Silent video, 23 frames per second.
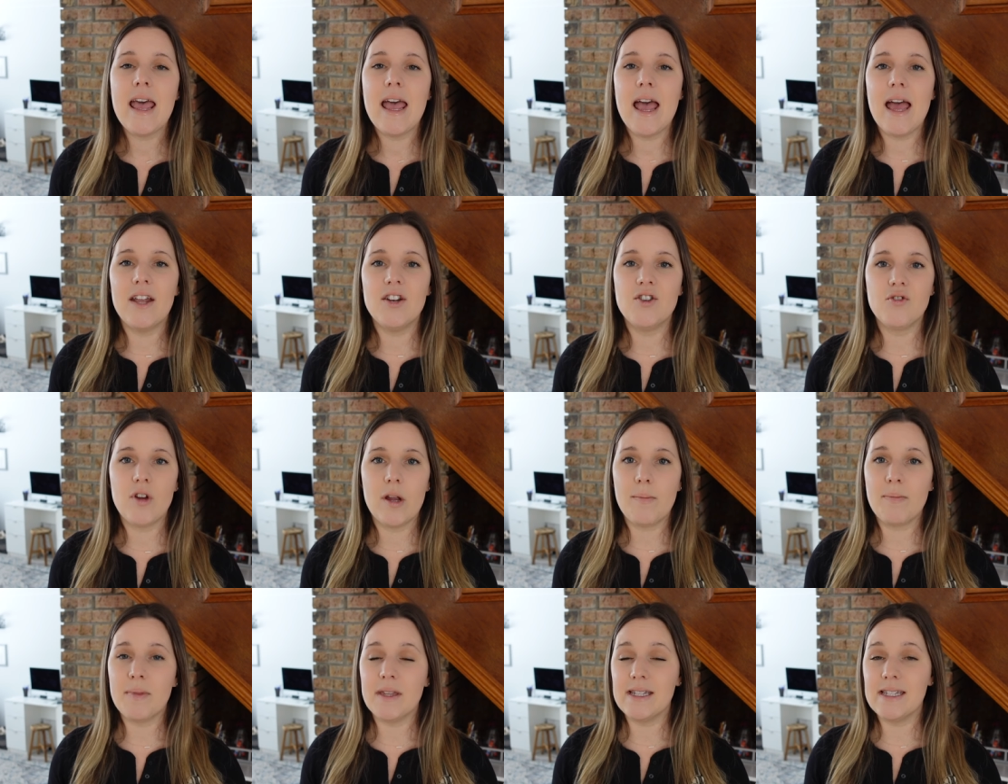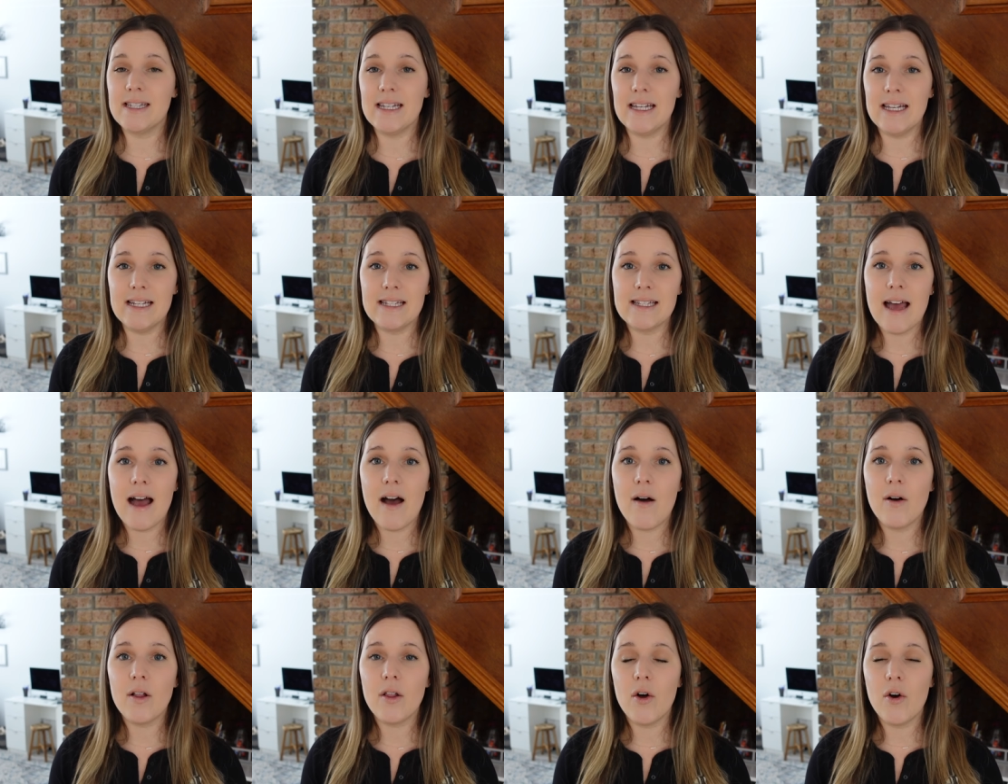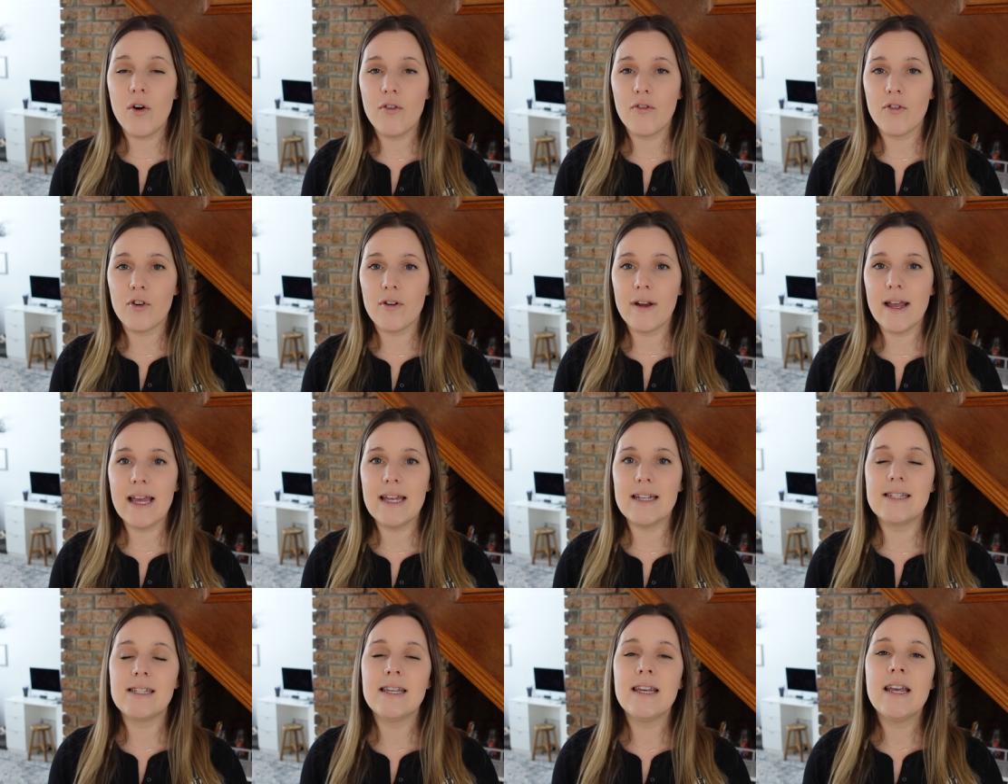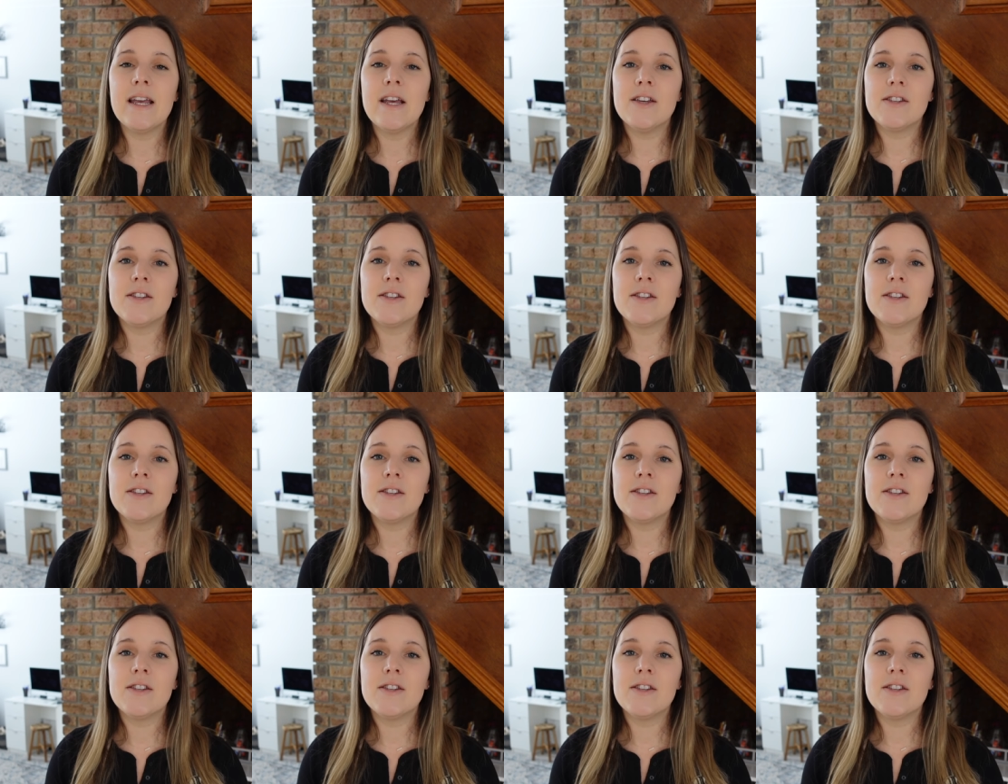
and drape the tea towel over it.